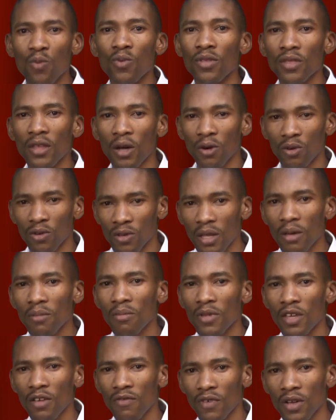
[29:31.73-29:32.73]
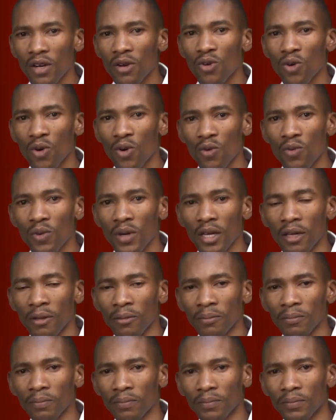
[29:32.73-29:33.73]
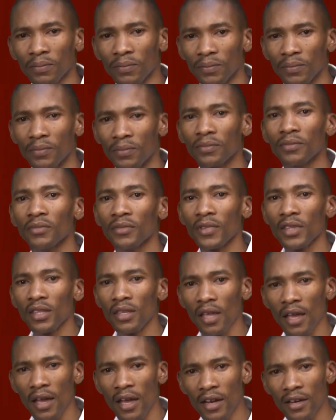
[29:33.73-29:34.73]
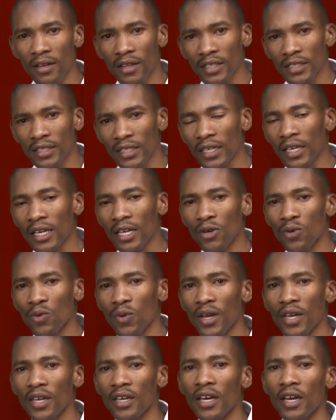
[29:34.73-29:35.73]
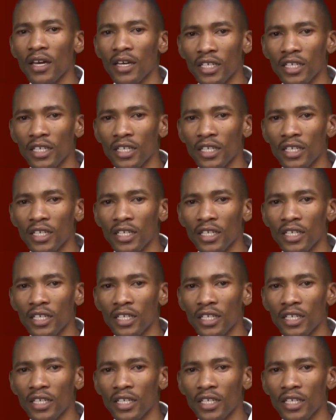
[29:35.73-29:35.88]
without them even knowing. And the second way